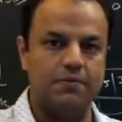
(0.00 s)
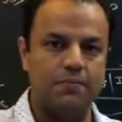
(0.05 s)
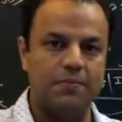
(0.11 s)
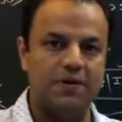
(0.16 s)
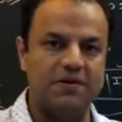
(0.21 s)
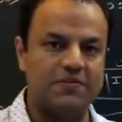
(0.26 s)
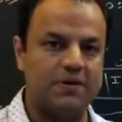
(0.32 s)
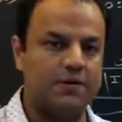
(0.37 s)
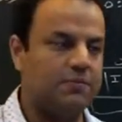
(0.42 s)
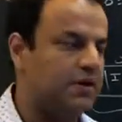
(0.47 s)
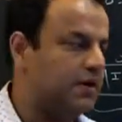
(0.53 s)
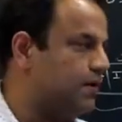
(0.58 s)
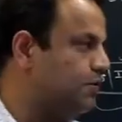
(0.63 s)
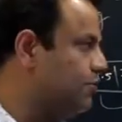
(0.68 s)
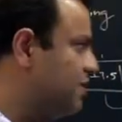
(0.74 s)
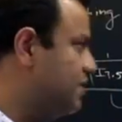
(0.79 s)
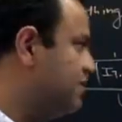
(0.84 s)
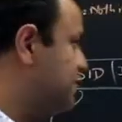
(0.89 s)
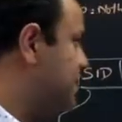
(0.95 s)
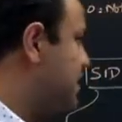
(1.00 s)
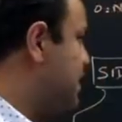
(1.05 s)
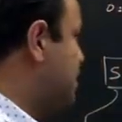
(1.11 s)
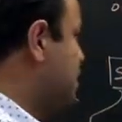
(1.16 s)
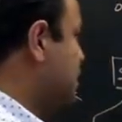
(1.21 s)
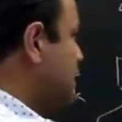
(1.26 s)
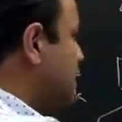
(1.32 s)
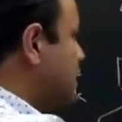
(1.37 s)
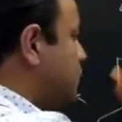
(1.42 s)
Please tell me, did you
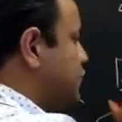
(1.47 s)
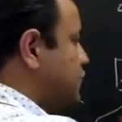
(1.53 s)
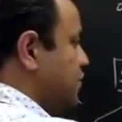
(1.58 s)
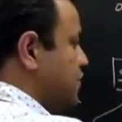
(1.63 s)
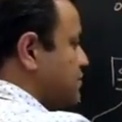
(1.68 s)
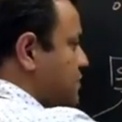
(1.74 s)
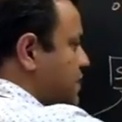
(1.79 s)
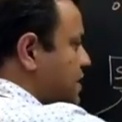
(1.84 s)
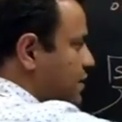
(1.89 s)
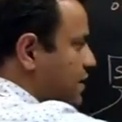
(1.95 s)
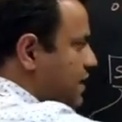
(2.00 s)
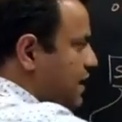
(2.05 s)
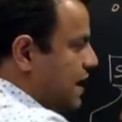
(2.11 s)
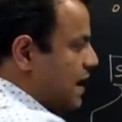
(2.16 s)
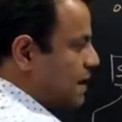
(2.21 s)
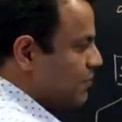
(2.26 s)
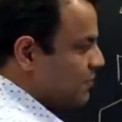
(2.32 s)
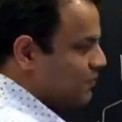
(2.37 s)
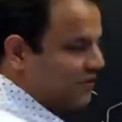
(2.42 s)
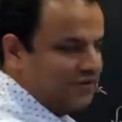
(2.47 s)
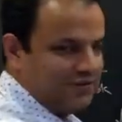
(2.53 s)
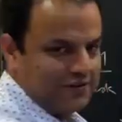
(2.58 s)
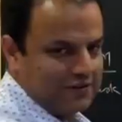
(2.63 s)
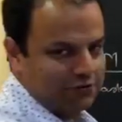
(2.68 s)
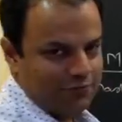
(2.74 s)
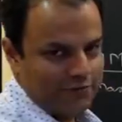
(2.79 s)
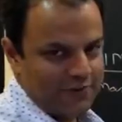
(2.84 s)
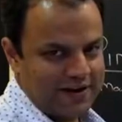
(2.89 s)
understand? So give me a recap of this.
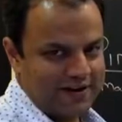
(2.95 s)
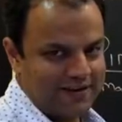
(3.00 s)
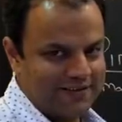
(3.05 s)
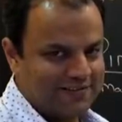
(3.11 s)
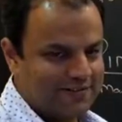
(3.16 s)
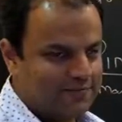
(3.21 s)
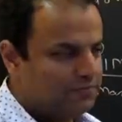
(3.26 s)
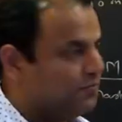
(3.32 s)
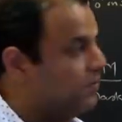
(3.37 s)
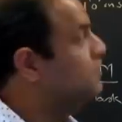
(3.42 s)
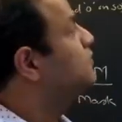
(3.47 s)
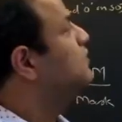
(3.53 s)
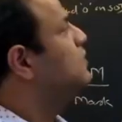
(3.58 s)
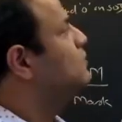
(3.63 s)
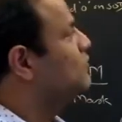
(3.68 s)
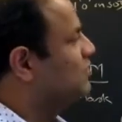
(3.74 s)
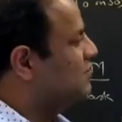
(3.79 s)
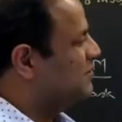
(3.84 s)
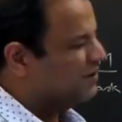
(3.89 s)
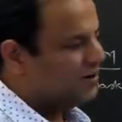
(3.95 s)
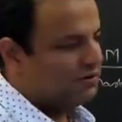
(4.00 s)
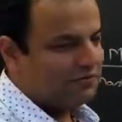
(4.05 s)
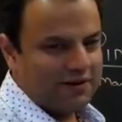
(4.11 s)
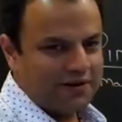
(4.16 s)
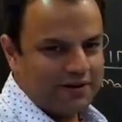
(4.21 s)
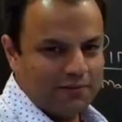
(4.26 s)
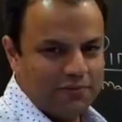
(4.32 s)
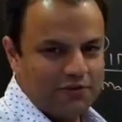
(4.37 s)
It's very simple. SIM was the big
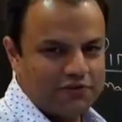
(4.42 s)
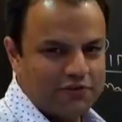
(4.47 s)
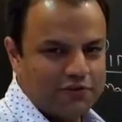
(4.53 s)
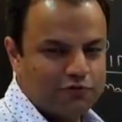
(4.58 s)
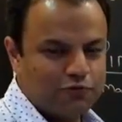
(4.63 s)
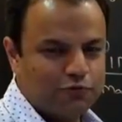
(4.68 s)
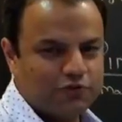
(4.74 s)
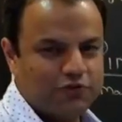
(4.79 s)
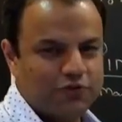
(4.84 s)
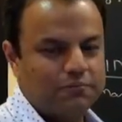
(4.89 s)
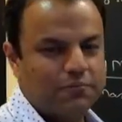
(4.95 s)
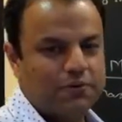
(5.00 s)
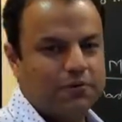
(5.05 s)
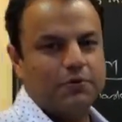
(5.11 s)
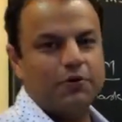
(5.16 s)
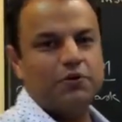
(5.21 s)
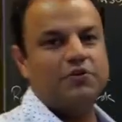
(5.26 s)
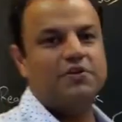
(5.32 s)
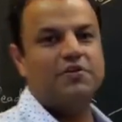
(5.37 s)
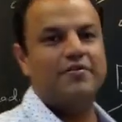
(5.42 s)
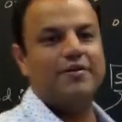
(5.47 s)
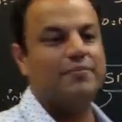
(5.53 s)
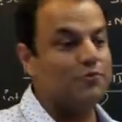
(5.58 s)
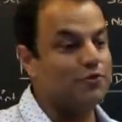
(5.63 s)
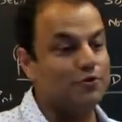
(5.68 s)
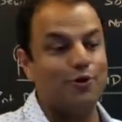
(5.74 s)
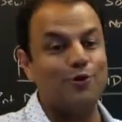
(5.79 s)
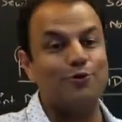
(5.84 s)
one. RIM is just too simple because in
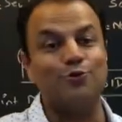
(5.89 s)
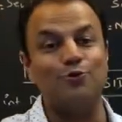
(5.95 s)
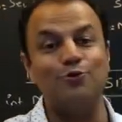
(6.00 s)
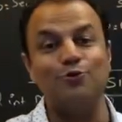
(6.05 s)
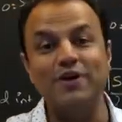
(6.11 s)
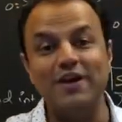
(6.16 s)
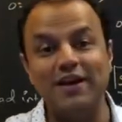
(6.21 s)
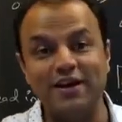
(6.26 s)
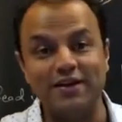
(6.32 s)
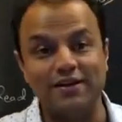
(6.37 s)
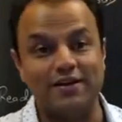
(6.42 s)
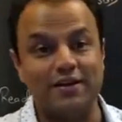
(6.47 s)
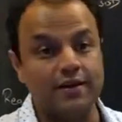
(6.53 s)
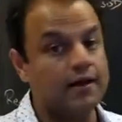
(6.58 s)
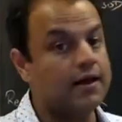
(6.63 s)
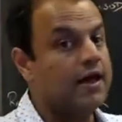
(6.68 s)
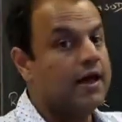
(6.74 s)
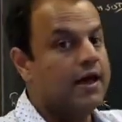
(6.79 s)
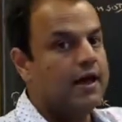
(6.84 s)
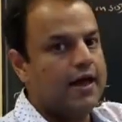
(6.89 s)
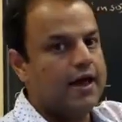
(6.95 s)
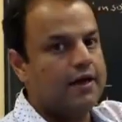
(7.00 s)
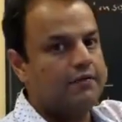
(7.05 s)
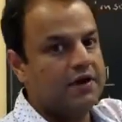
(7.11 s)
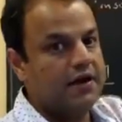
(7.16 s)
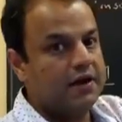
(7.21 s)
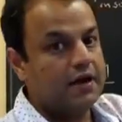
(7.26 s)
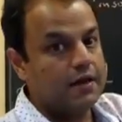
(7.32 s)
RIM you're not doing anything.
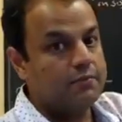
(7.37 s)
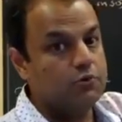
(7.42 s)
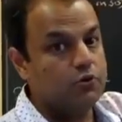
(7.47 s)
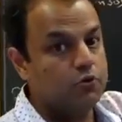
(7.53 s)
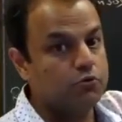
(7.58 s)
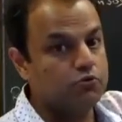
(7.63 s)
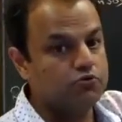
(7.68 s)
Every time you do